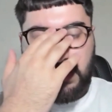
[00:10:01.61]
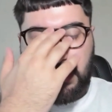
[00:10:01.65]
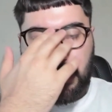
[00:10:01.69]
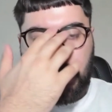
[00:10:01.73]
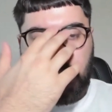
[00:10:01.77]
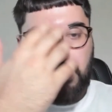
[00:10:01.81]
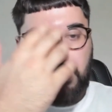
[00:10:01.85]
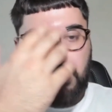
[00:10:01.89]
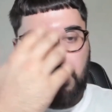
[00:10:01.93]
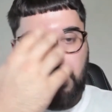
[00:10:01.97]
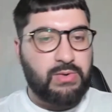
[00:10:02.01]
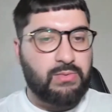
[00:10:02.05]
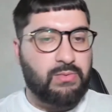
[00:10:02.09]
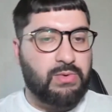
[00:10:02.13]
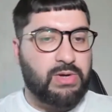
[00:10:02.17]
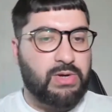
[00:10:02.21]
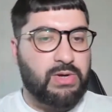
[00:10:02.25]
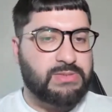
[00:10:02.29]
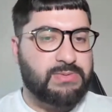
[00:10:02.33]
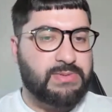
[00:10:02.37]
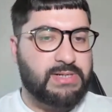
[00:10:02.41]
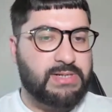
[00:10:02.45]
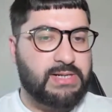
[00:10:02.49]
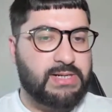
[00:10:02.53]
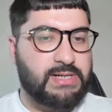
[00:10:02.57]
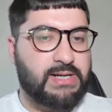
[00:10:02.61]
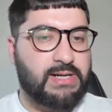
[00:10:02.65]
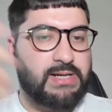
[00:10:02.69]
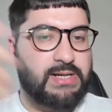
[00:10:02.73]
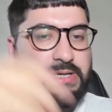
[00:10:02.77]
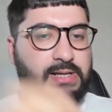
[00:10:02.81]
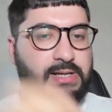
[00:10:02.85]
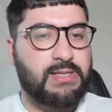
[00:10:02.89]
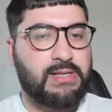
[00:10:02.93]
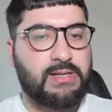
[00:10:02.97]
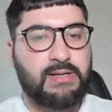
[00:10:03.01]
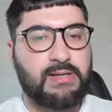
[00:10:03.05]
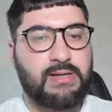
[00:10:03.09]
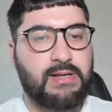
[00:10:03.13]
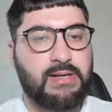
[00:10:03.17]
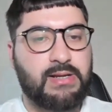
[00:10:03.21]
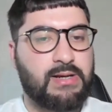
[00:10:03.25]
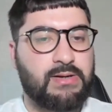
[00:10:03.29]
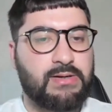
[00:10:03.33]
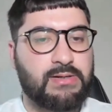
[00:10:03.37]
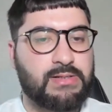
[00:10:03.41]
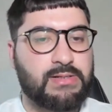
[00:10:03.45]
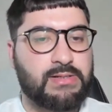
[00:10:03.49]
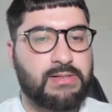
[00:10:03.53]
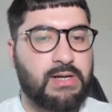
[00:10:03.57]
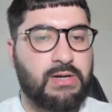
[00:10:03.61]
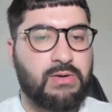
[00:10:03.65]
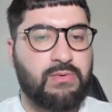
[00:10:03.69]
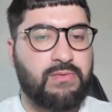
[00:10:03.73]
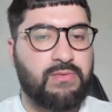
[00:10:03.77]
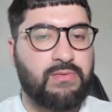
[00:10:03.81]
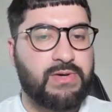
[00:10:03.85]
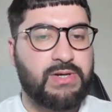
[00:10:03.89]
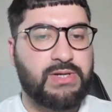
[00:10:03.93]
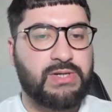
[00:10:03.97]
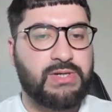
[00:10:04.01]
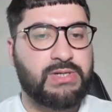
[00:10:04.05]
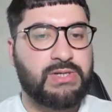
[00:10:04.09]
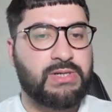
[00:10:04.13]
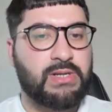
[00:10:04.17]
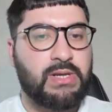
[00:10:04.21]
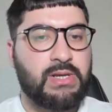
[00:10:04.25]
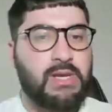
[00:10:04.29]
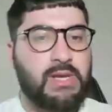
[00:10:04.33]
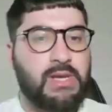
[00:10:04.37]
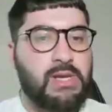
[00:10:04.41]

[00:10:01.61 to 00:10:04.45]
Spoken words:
He'll win one spectacularly and then get knocked out or finished.